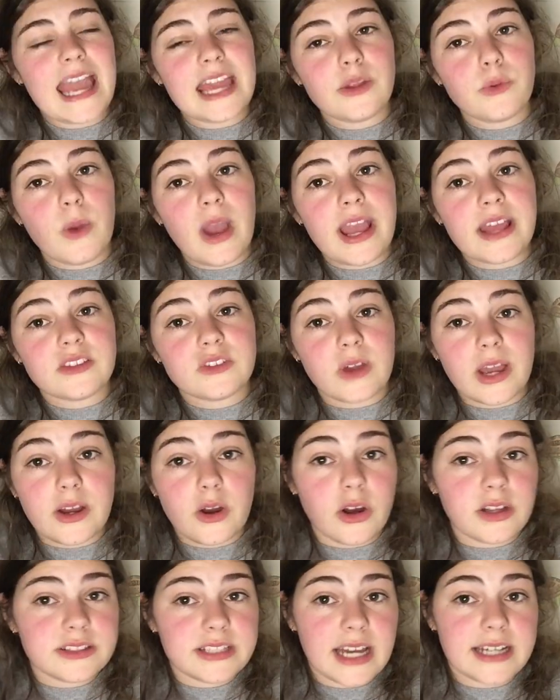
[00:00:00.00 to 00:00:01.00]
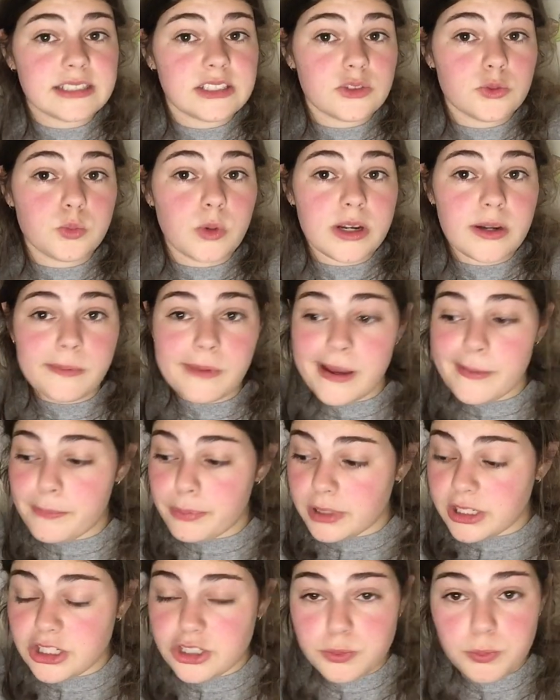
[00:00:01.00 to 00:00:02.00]
Anyway, so I contacted one of my
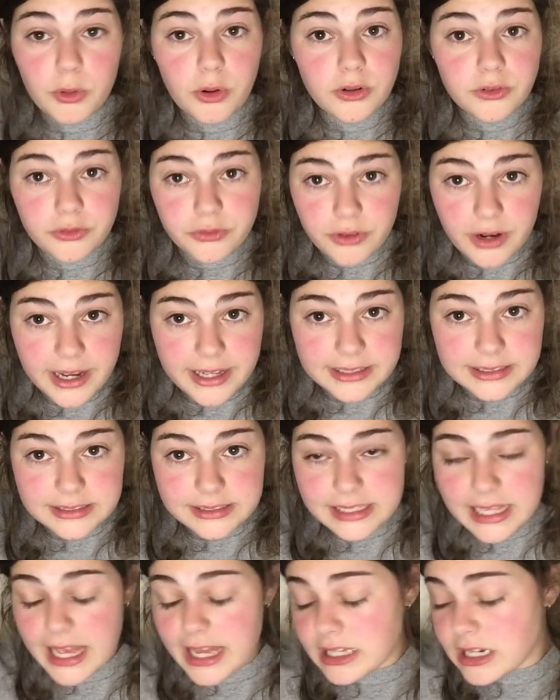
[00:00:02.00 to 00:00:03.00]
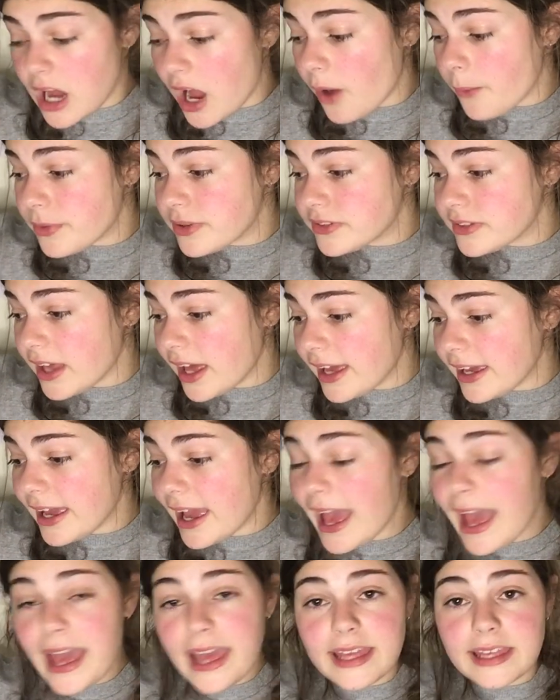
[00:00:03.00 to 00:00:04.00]
British-born friends and I was like,
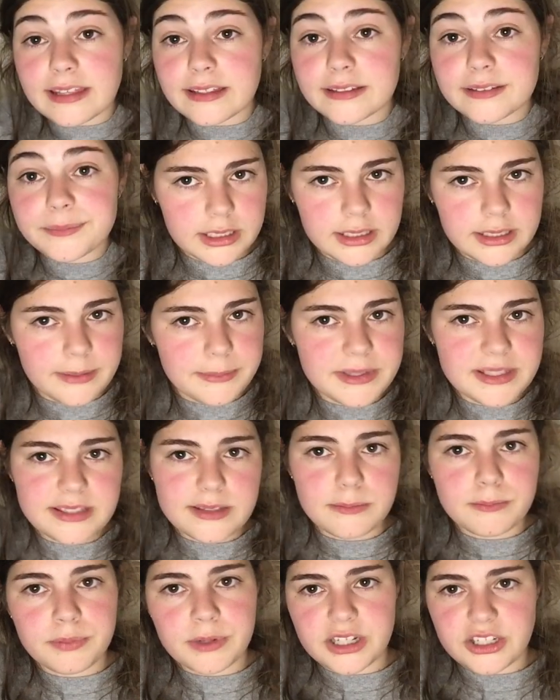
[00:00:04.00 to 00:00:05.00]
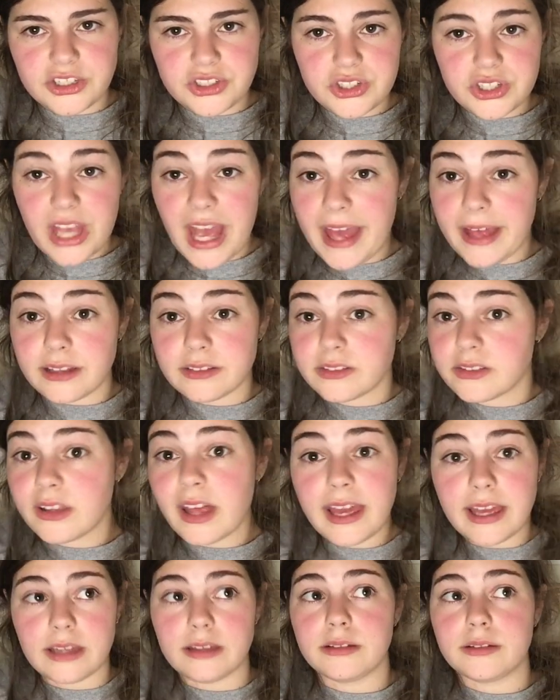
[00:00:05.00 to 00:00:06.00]
hey, give me some British slang.